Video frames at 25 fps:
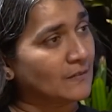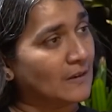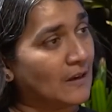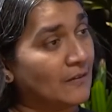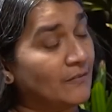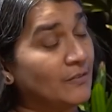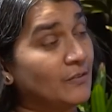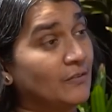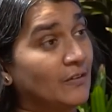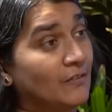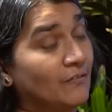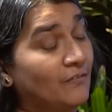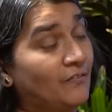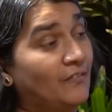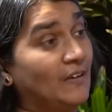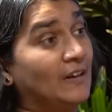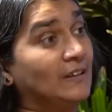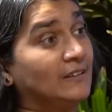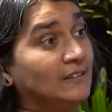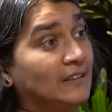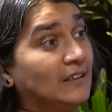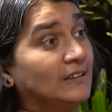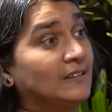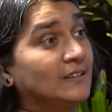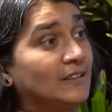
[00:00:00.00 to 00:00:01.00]
everyone
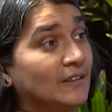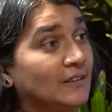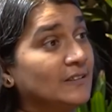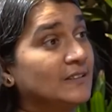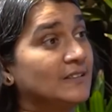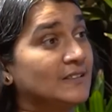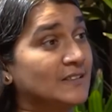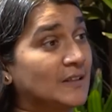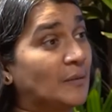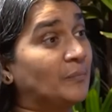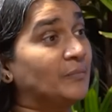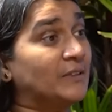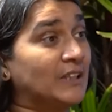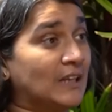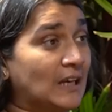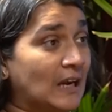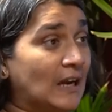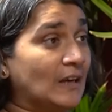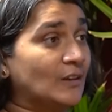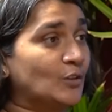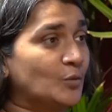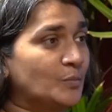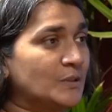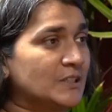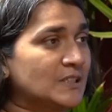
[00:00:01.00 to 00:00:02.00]
felt that something
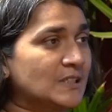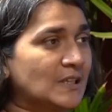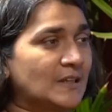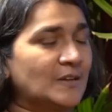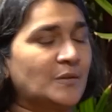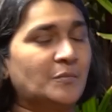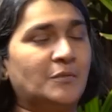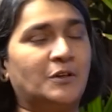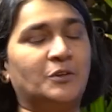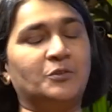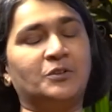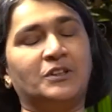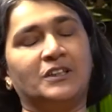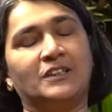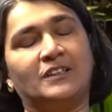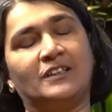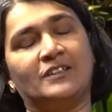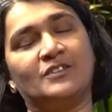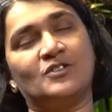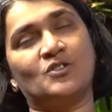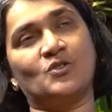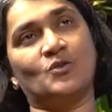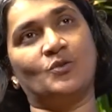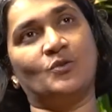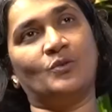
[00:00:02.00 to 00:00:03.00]
had to be said about it.
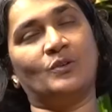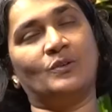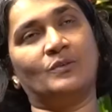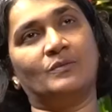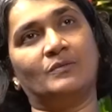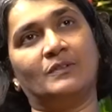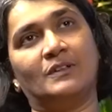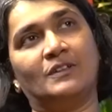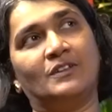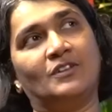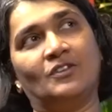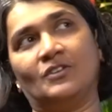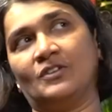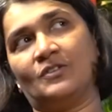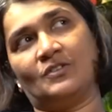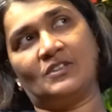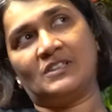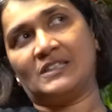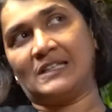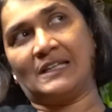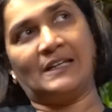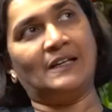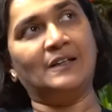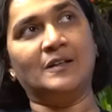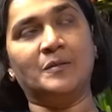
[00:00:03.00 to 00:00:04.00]
And so, it
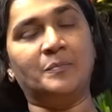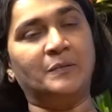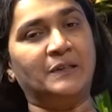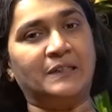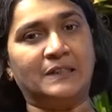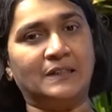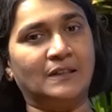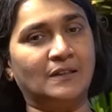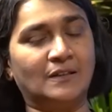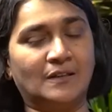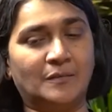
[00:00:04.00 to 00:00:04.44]
was serendipity.